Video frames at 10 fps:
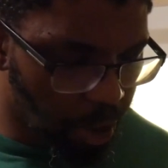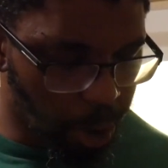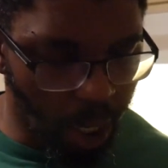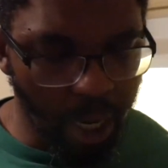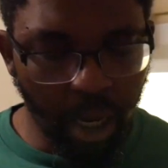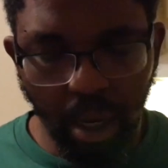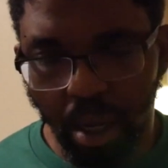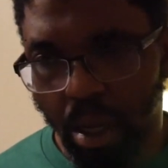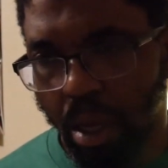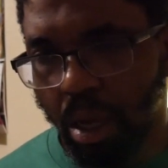training.
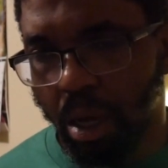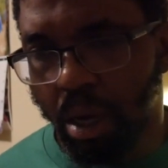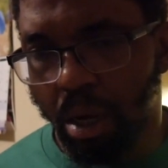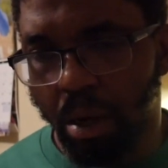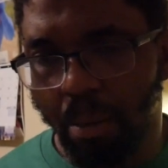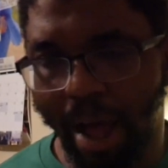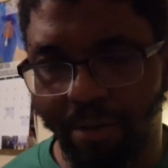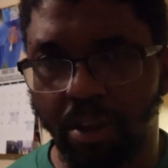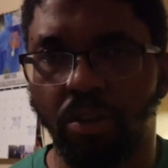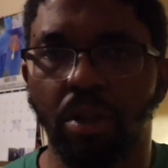
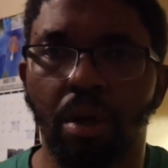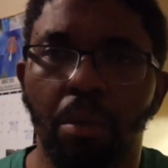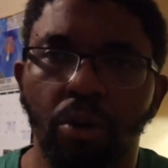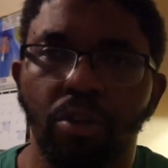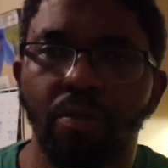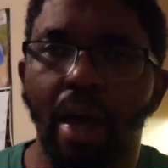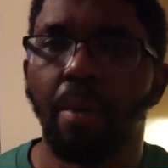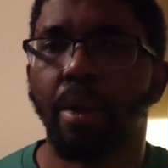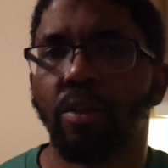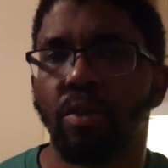Obviously a
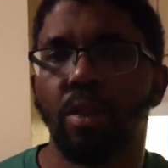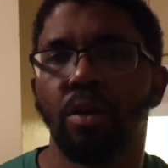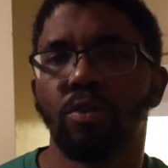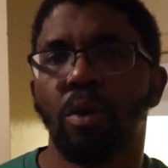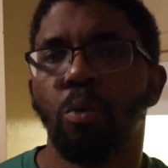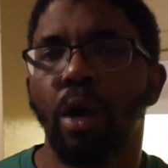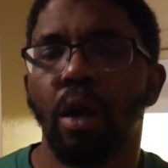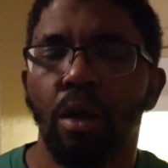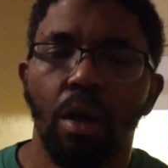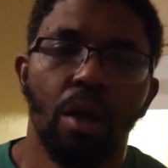multivitamin is in there somewhere.